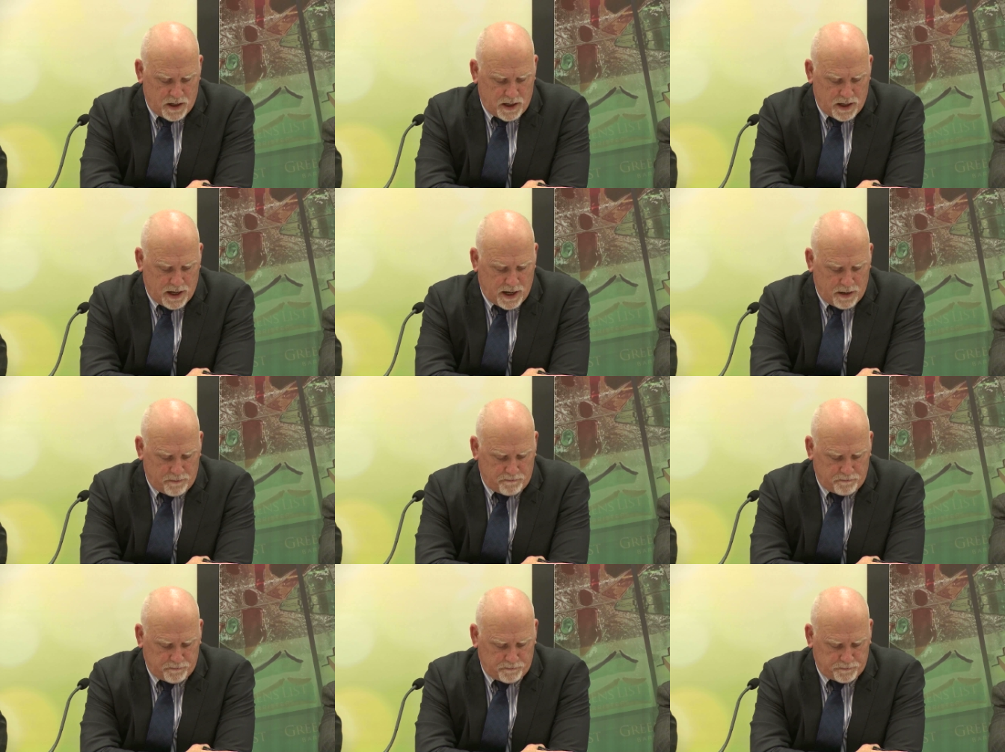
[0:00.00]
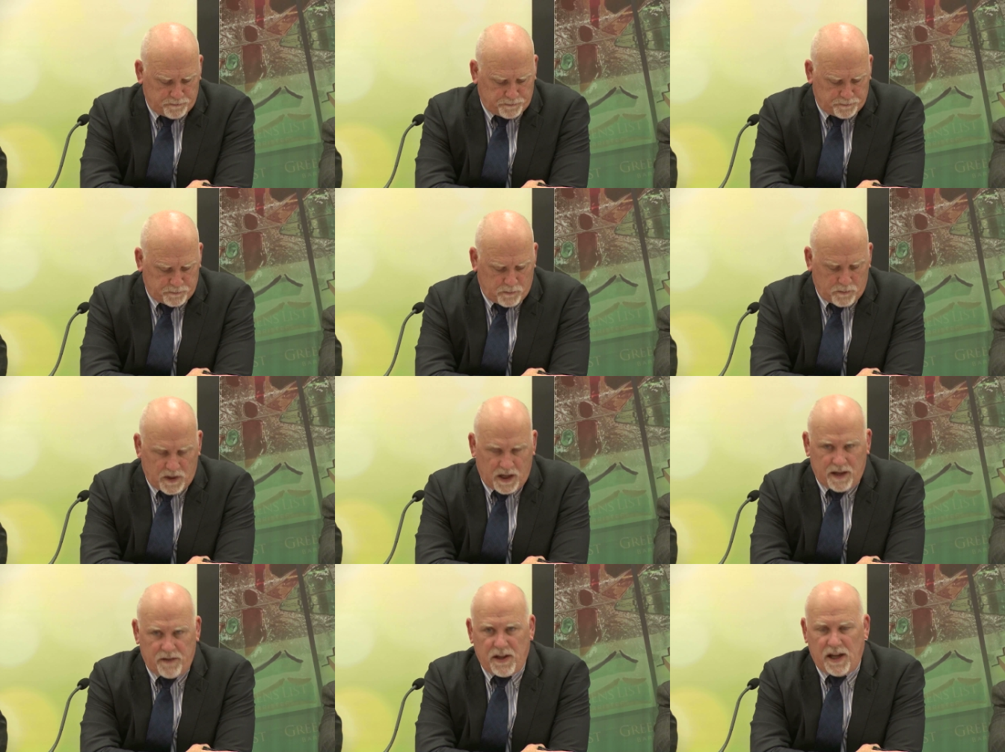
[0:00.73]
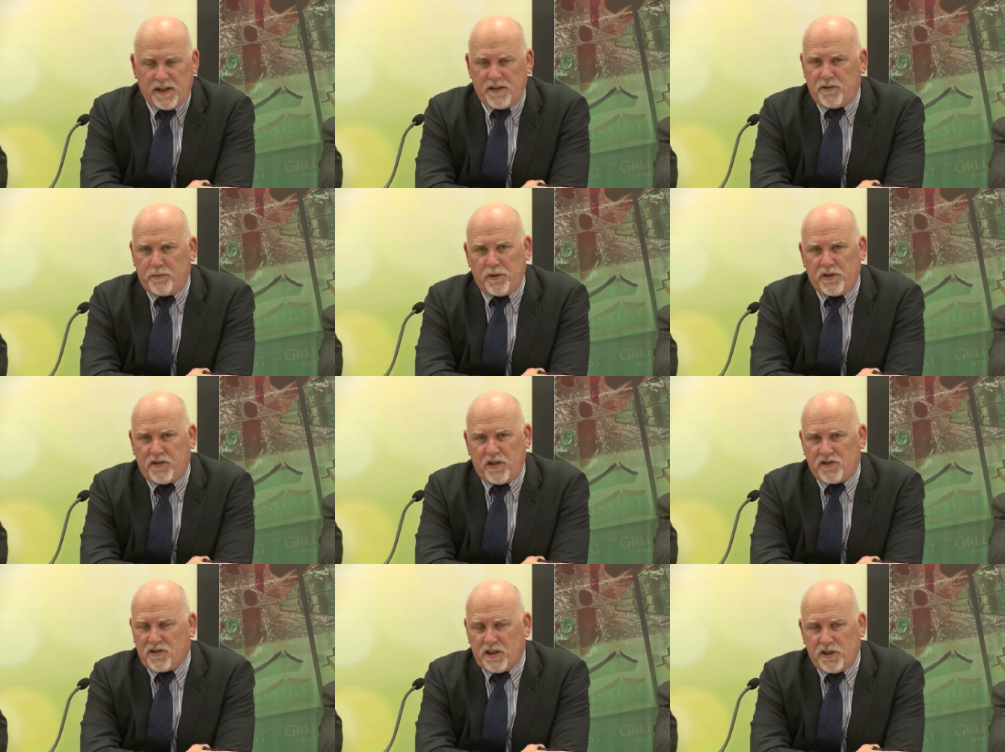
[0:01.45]
And that is
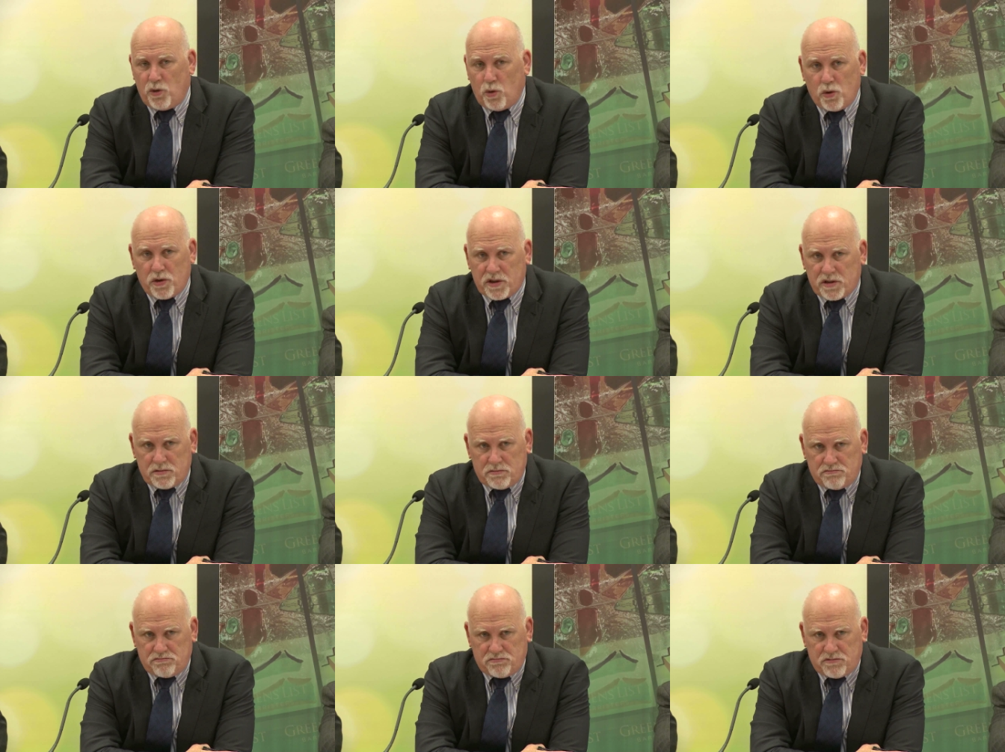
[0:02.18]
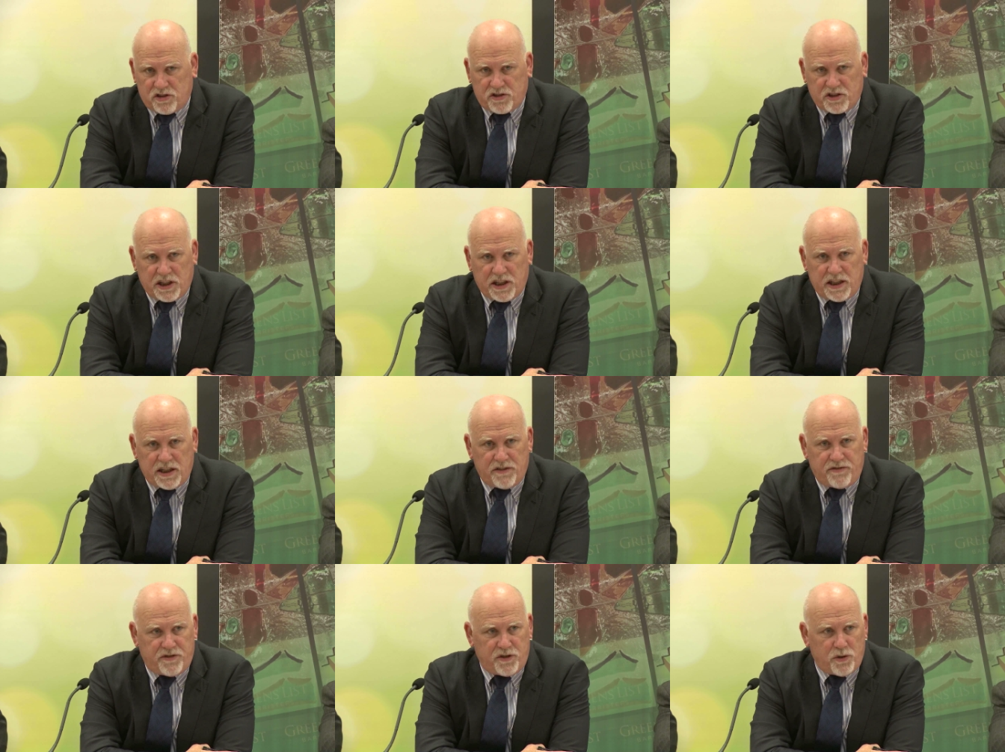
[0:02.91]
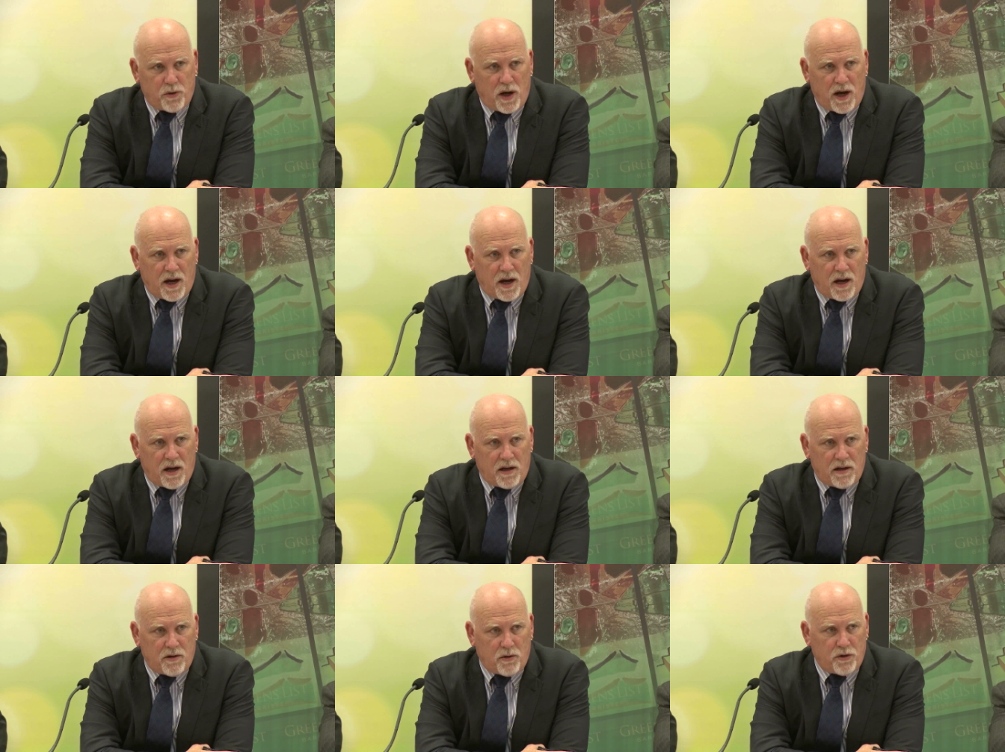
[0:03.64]
essentially an audit to see if you
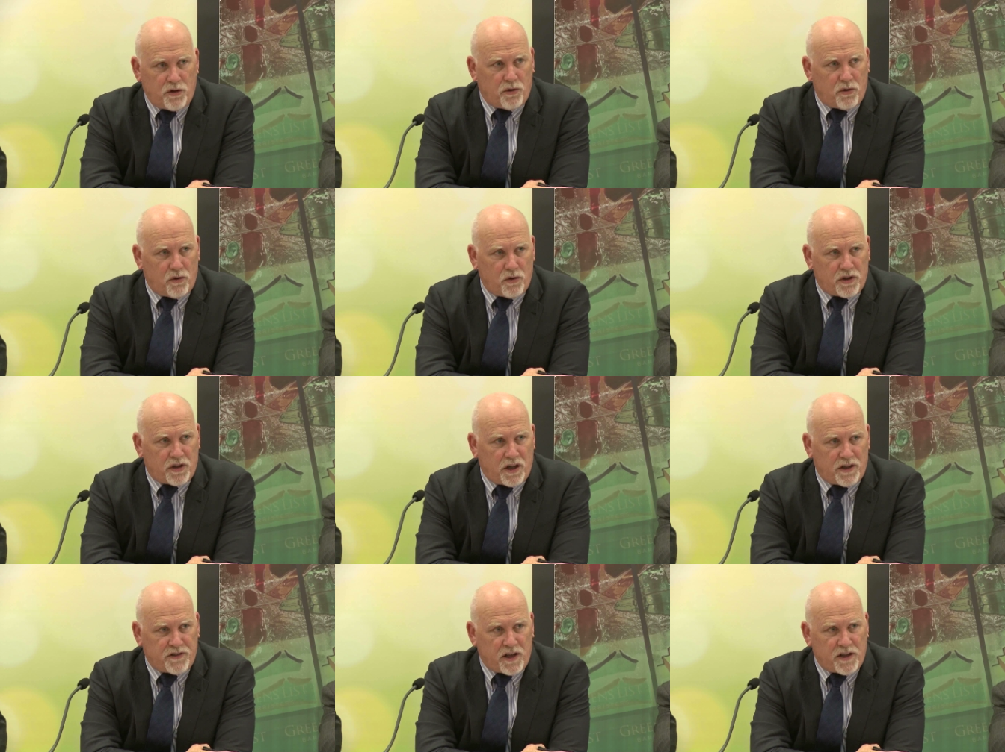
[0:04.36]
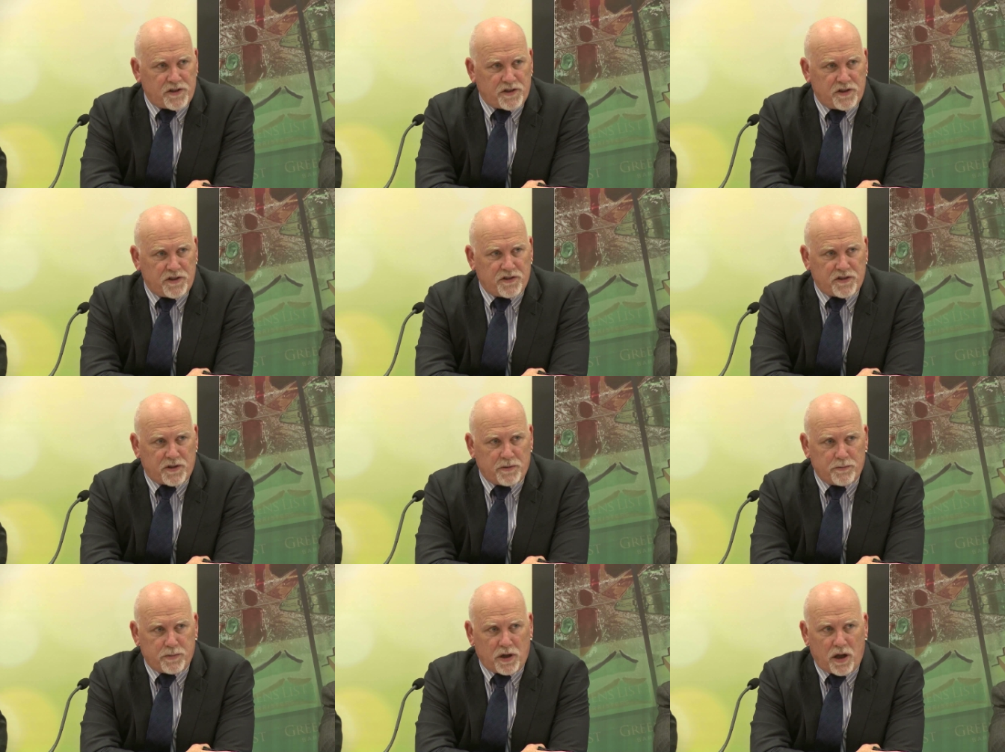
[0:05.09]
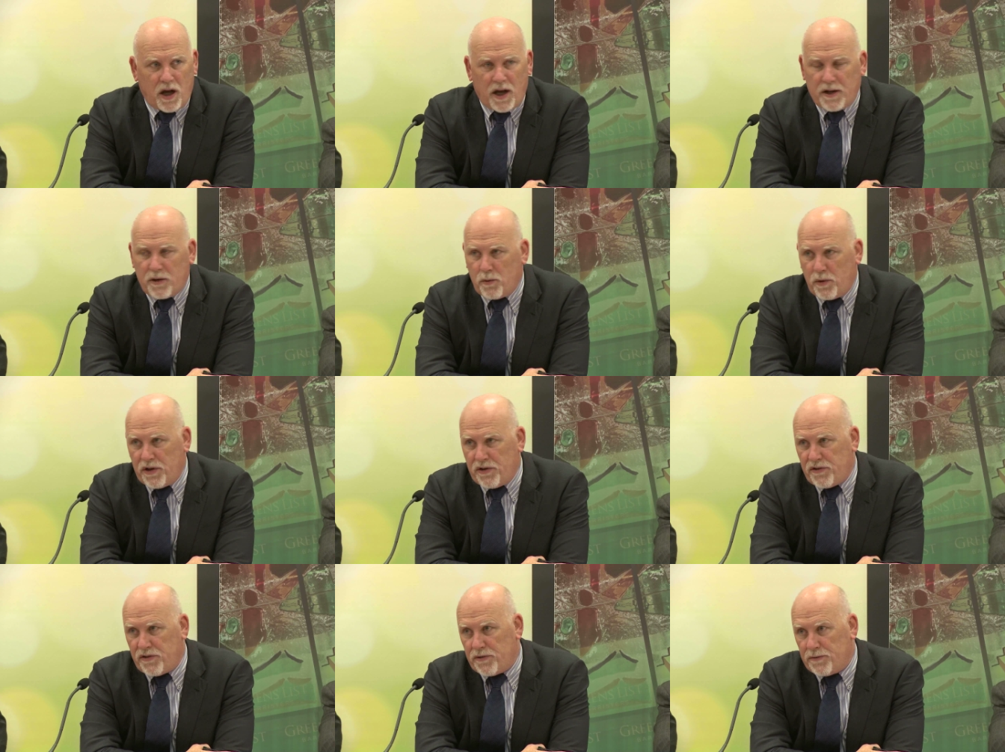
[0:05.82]
are, or your organisation is, complying
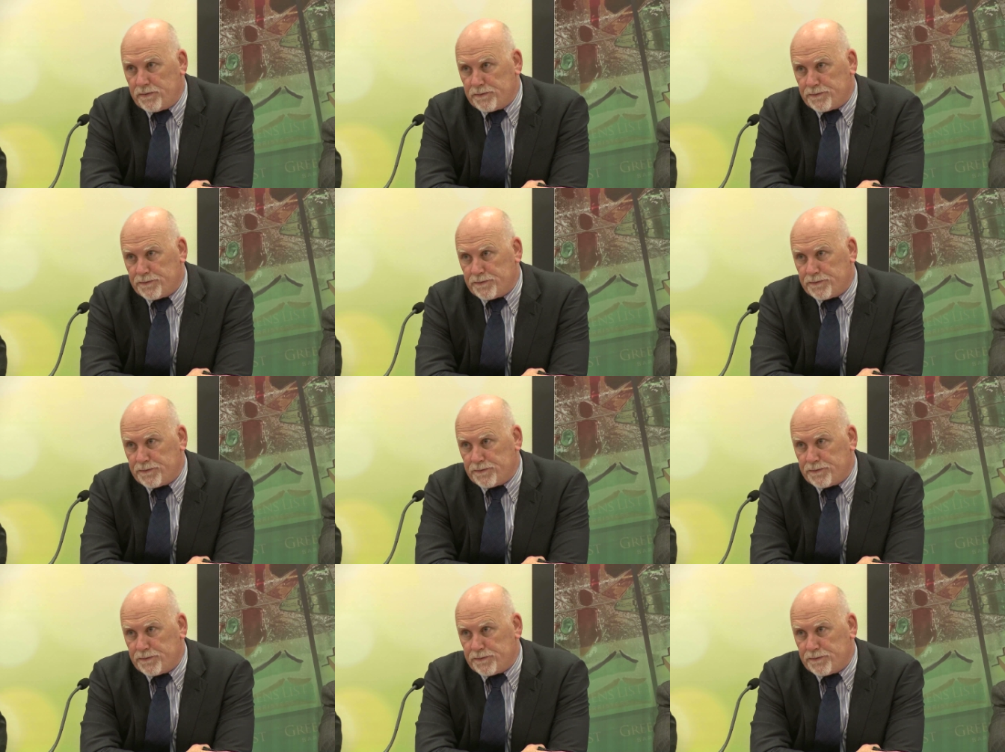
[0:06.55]
with